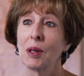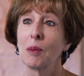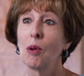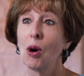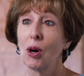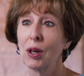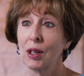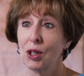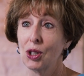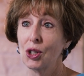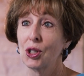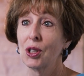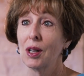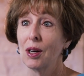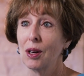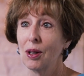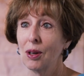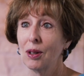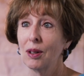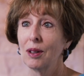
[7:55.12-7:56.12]
market
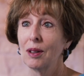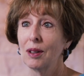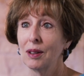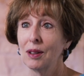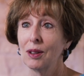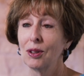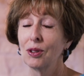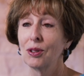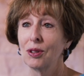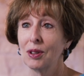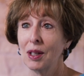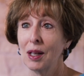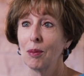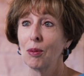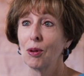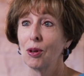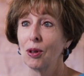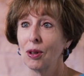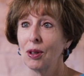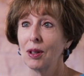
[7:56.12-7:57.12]
share in this
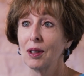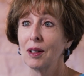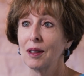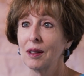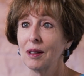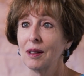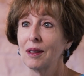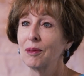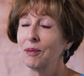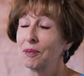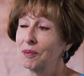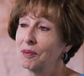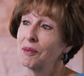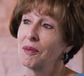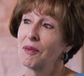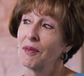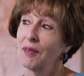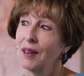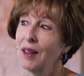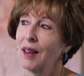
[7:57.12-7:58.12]
neighborhood, and
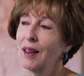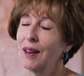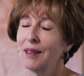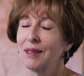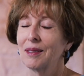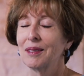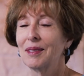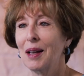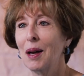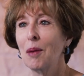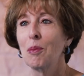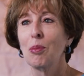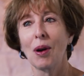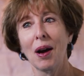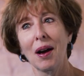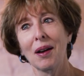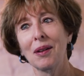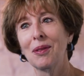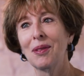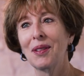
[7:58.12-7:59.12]
I'm
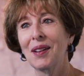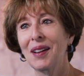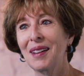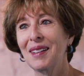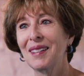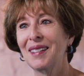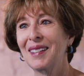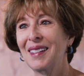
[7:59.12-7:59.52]
proud of that.